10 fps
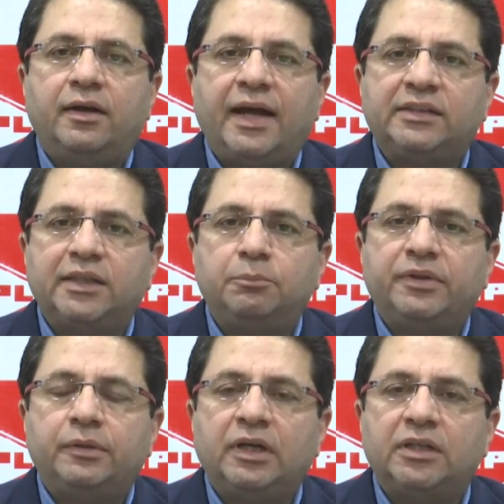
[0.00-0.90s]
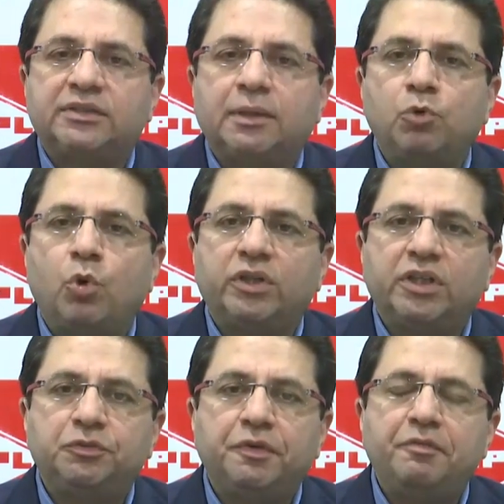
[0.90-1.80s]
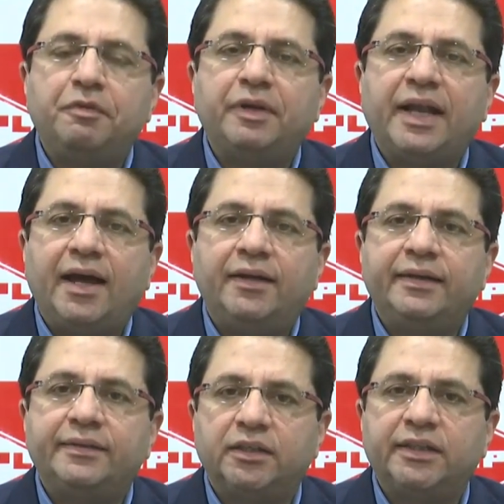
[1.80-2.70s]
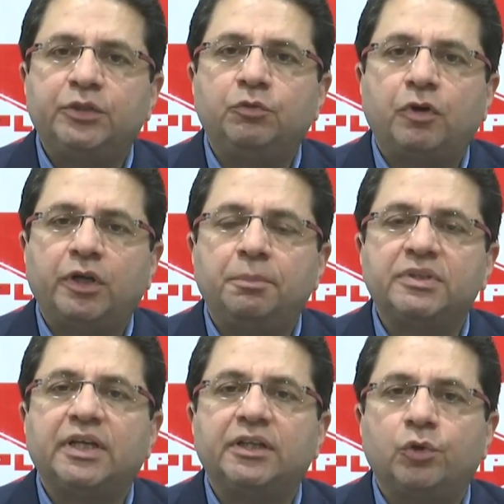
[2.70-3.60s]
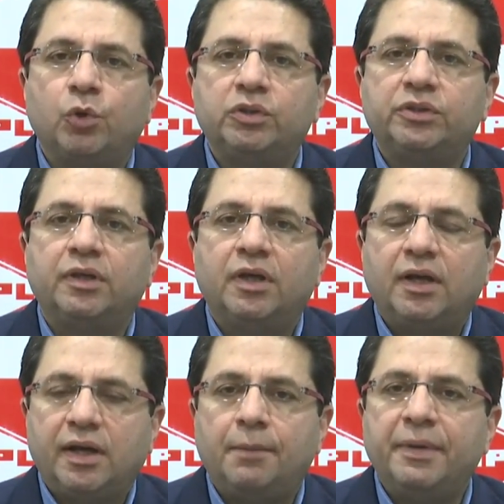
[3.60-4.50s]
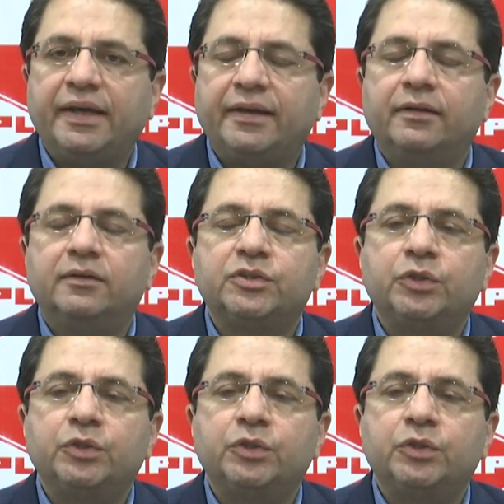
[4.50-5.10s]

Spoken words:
at some quarters, we've even had a 30 to 40% growth coming in.